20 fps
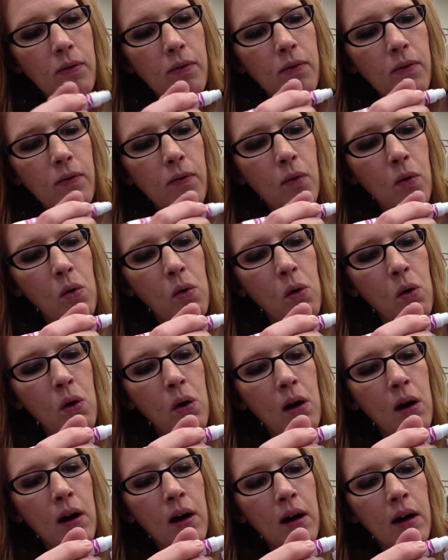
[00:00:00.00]

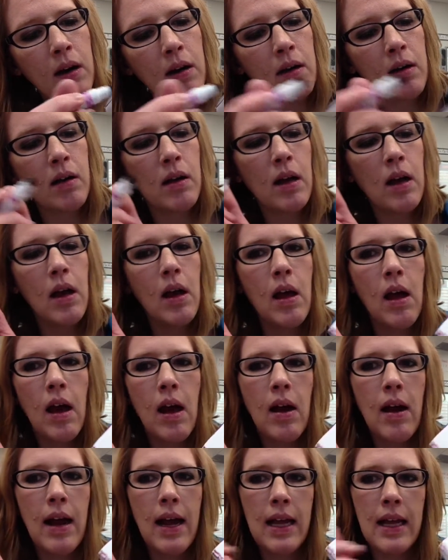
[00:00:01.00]
4, all
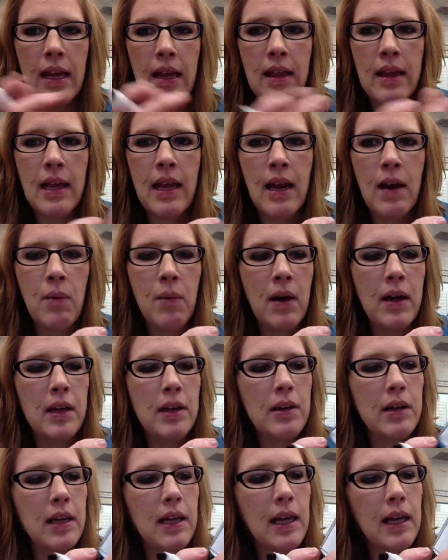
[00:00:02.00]
right, and then I want you to
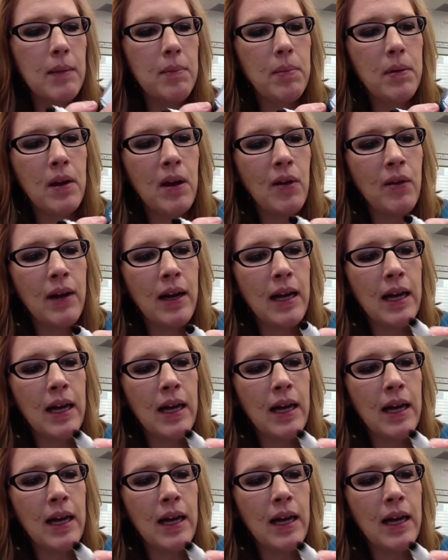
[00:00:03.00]
keep going.